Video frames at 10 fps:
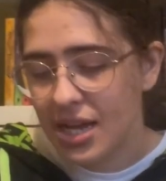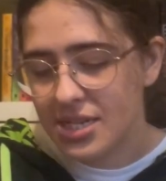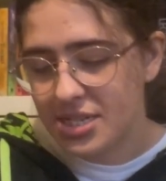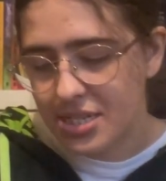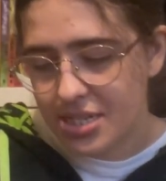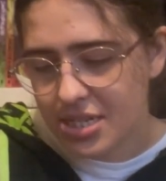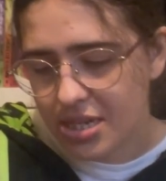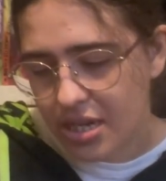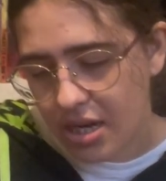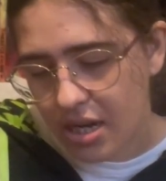
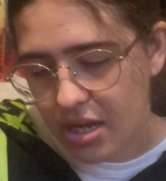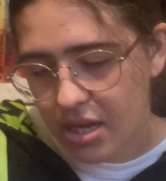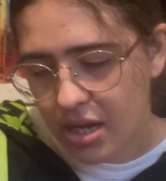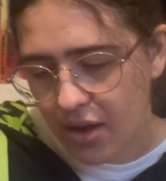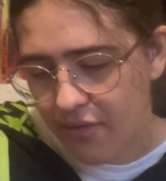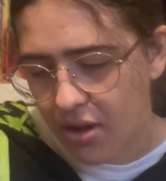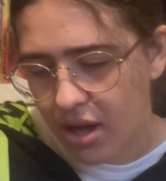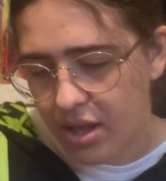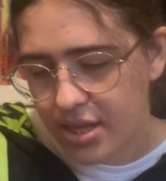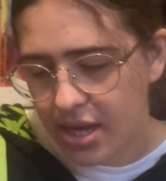
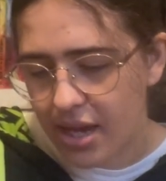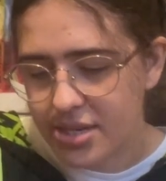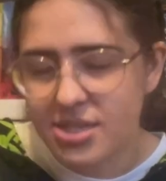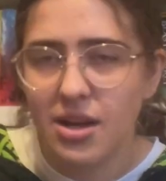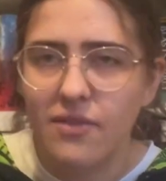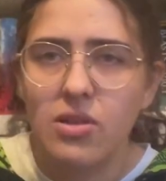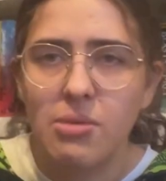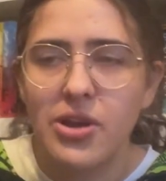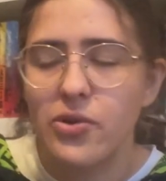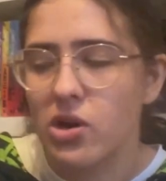discover the
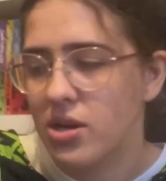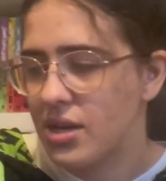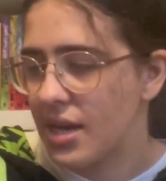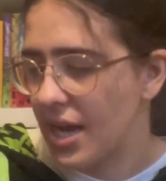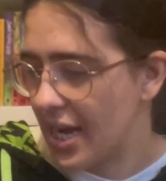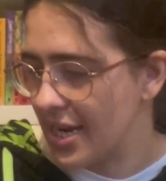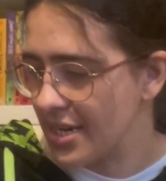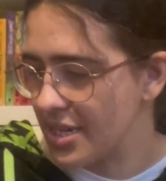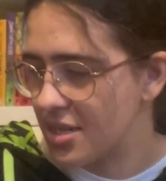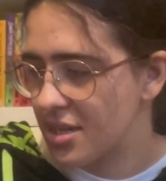murderer.
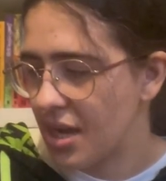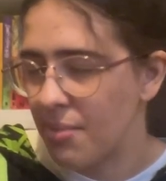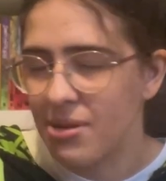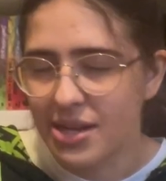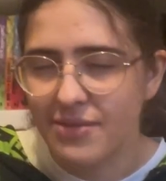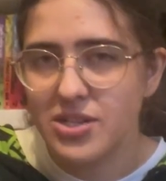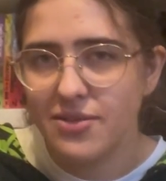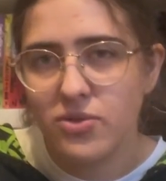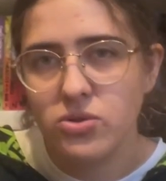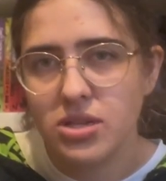And I believe she
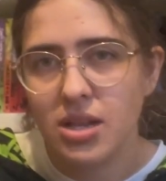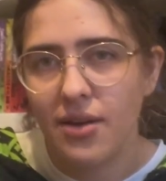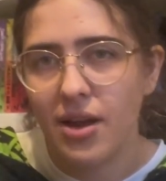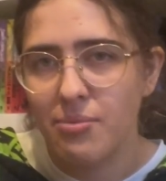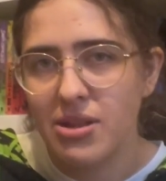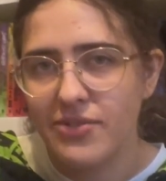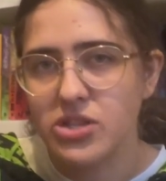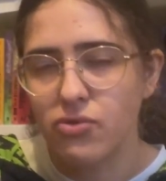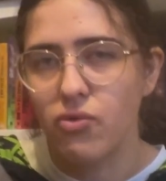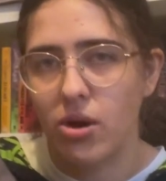falls in love. I believe it's
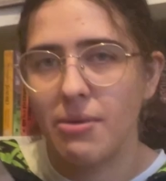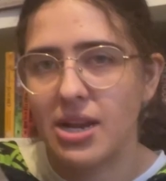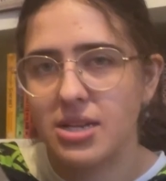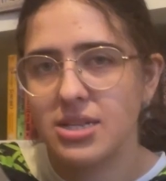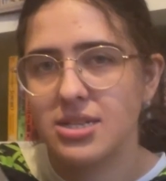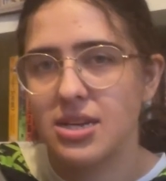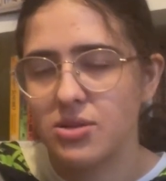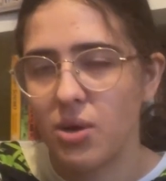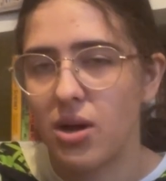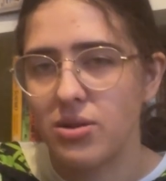a romance as
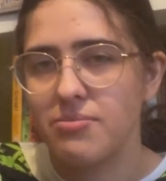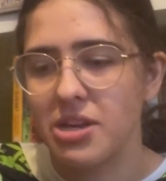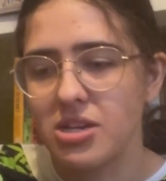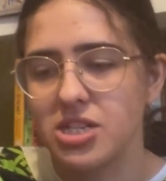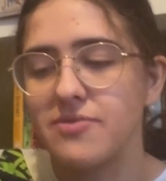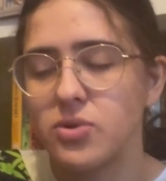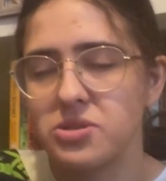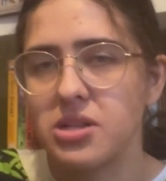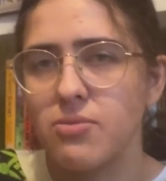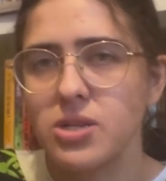well, because she falls
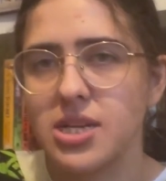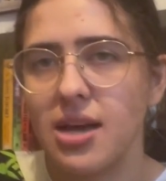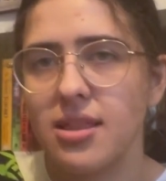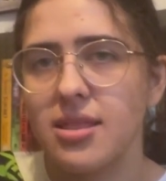in love with death,